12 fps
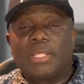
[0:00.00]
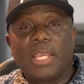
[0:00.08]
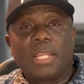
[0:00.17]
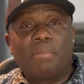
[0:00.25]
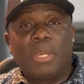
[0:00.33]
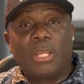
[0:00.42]

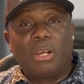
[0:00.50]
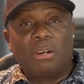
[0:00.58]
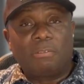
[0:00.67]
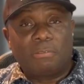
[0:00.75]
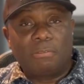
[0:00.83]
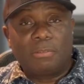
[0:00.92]
take the bed
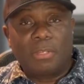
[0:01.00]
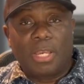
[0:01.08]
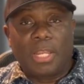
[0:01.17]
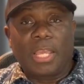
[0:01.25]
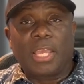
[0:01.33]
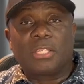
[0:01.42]
off.
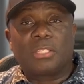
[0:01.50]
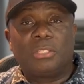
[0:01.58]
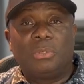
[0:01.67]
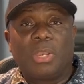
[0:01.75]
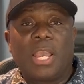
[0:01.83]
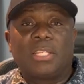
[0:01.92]
And I guess
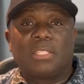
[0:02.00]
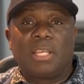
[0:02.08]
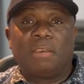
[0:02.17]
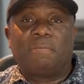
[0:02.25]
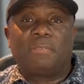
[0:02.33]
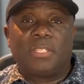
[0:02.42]
you guys
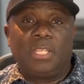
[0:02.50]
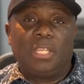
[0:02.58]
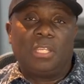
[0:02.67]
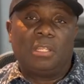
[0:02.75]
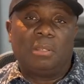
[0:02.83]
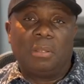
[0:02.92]
have
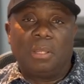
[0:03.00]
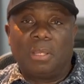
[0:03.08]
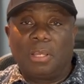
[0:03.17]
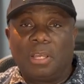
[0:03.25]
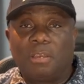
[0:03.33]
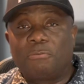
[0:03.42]
seen
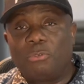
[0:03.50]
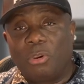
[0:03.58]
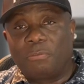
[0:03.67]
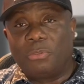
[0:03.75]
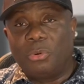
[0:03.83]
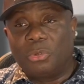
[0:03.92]
a
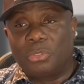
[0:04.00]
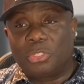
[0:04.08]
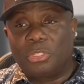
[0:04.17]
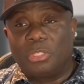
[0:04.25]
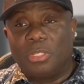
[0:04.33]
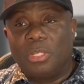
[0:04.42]
few of
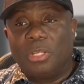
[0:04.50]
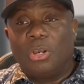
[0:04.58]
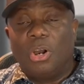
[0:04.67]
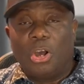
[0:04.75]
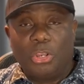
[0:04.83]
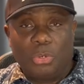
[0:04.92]
those
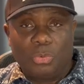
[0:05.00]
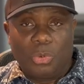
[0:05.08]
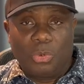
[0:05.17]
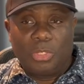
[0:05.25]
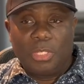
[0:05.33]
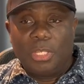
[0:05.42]
on the
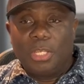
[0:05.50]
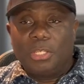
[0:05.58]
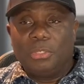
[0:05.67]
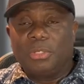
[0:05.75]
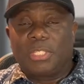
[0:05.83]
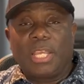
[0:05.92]
road.
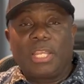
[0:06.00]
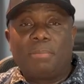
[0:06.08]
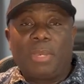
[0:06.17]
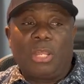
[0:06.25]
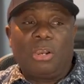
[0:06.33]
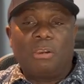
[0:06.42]
You take the
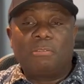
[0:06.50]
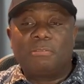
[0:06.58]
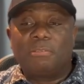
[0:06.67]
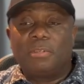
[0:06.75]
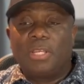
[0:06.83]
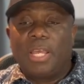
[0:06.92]
bed
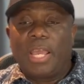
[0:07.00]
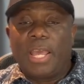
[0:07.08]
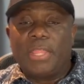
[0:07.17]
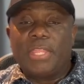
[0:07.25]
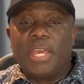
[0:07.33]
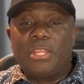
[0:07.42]
off,
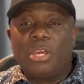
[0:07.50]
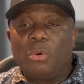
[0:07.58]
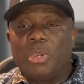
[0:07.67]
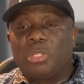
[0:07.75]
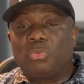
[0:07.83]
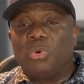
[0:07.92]
and then
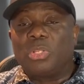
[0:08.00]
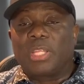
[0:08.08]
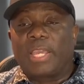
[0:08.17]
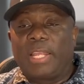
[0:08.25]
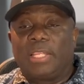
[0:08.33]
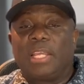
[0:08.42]
now it would
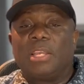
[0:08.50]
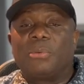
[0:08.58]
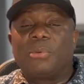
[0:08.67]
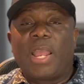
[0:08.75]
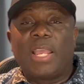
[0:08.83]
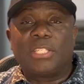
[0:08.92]

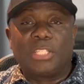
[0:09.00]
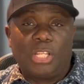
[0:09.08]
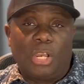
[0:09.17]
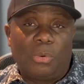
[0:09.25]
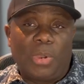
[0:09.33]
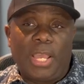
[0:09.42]
categorize
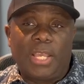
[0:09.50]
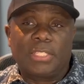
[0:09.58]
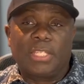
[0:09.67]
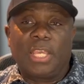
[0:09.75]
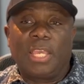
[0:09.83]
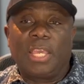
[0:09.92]
now
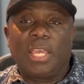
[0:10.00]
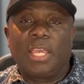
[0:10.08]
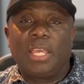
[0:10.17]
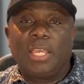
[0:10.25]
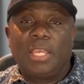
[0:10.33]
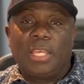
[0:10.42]
as a